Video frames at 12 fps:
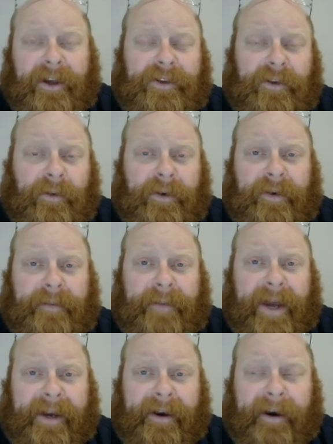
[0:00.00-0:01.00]
So when we
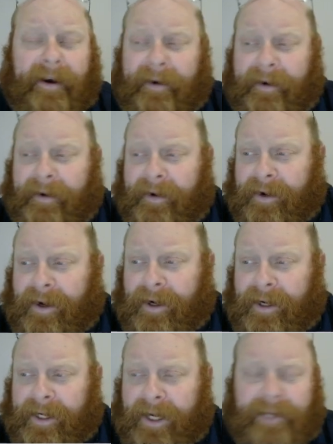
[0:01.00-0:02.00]
make
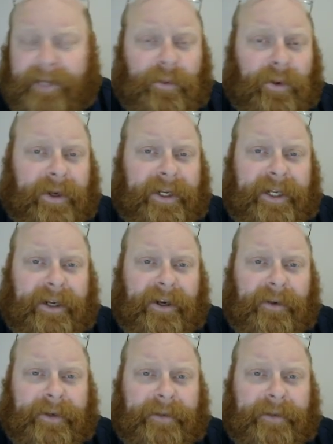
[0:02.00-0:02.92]
our cutting board here,